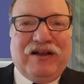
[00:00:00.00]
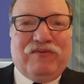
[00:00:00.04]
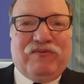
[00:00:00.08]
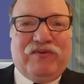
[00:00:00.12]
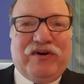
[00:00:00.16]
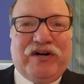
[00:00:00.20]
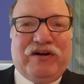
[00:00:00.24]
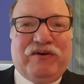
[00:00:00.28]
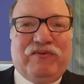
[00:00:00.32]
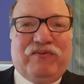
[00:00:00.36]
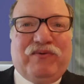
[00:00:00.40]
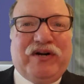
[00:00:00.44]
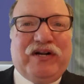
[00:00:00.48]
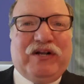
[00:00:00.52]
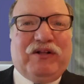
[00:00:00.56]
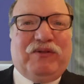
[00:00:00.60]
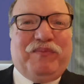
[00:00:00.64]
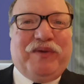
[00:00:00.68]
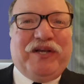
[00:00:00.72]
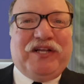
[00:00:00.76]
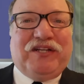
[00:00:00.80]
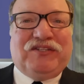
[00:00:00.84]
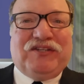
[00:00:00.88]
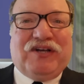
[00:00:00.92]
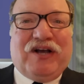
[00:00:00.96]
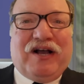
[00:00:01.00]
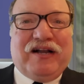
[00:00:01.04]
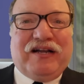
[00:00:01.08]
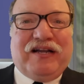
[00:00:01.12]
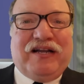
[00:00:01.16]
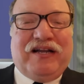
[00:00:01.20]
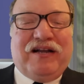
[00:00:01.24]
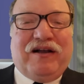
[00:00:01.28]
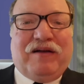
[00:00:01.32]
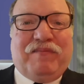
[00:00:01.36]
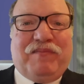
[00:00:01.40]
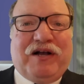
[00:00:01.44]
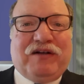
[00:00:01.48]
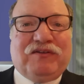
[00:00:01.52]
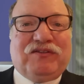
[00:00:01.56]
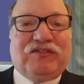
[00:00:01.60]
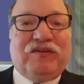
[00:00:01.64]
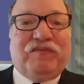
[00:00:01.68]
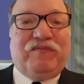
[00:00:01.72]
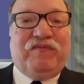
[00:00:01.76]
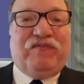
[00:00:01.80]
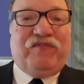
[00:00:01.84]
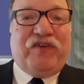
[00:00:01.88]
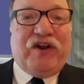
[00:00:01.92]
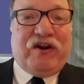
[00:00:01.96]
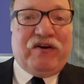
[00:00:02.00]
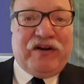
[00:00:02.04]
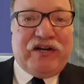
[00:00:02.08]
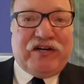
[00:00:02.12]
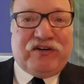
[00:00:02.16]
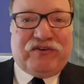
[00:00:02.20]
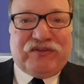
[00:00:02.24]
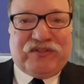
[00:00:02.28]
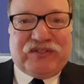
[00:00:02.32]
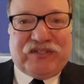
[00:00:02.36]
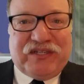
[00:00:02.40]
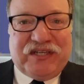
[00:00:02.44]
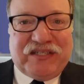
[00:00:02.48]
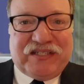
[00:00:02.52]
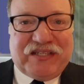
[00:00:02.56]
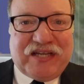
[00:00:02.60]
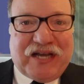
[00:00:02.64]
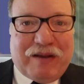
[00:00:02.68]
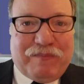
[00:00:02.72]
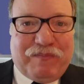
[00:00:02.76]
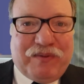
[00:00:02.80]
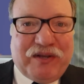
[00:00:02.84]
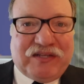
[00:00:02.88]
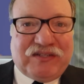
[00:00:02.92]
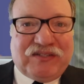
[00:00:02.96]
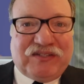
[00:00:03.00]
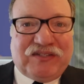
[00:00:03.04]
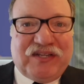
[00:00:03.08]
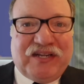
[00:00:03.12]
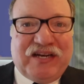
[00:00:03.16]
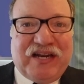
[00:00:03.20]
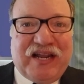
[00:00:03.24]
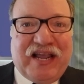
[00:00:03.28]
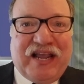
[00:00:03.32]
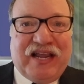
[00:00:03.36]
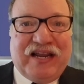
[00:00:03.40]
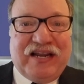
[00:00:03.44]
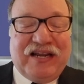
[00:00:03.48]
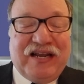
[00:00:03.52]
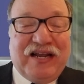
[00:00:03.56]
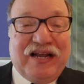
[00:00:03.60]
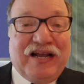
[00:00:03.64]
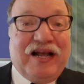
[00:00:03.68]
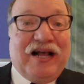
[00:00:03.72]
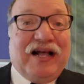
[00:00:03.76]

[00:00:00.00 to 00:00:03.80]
We will be talking about some very interesting topics today.